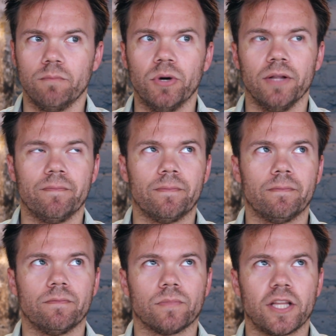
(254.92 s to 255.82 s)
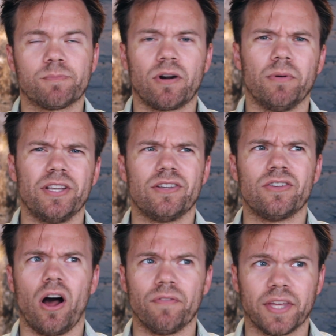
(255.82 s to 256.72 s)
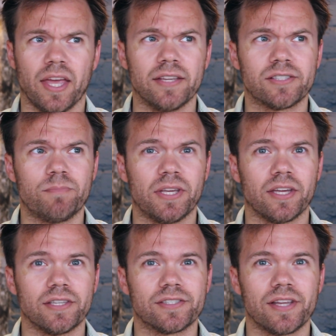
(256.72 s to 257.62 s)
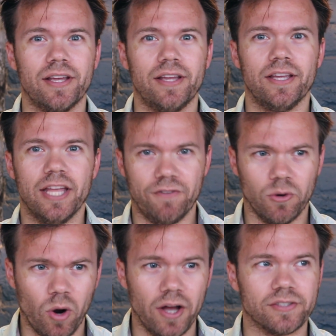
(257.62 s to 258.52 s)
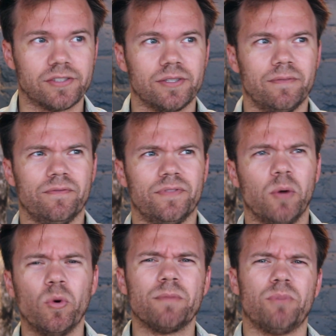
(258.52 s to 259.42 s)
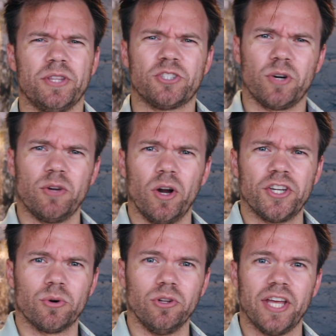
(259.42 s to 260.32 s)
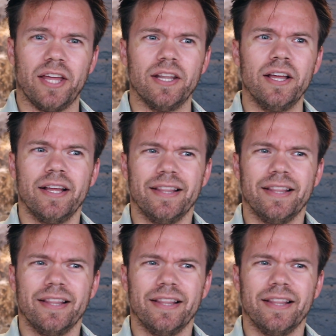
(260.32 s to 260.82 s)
But that's probably not the case, because if it was, they wouldn't put the 21-year-old in,